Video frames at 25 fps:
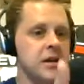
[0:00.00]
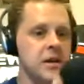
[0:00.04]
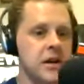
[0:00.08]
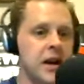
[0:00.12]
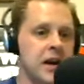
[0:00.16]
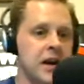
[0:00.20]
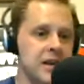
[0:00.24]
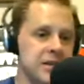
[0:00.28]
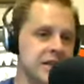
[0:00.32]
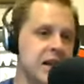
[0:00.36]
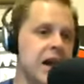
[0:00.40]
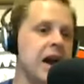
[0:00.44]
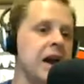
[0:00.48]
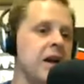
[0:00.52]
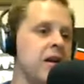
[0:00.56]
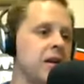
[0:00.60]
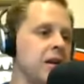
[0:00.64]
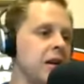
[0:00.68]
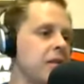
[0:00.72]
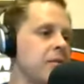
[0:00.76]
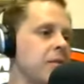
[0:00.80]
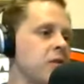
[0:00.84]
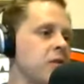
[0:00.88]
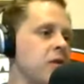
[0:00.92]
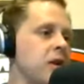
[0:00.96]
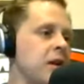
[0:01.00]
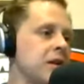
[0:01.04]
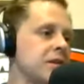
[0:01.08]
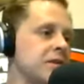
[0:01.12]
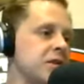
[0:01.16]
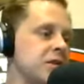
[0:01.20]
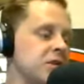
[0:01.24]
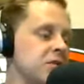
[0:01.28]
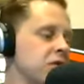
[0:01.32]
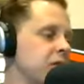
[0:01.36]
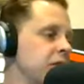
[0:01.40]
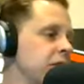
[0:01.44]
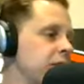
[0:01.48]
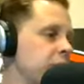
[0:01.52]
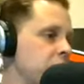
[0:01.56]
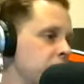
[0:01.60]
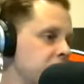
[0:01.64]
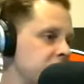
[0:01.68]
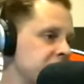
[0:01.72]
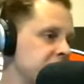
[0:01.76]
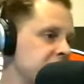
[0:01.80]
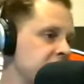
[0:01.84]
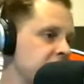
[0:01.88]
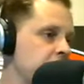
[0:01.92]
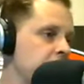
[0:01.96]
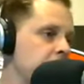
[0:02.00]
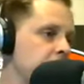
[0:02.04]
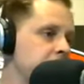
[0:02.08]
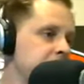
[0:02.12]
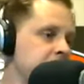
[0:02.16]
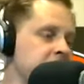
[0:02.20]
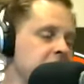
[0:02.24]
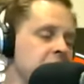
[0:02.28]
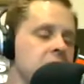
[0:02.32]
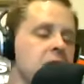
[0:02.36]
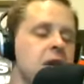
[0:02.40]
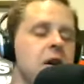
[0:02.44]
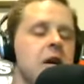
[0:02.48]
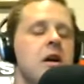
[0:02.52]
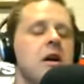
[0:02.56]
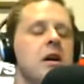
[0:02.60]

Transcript: a tile come across the screen for Secure Updater.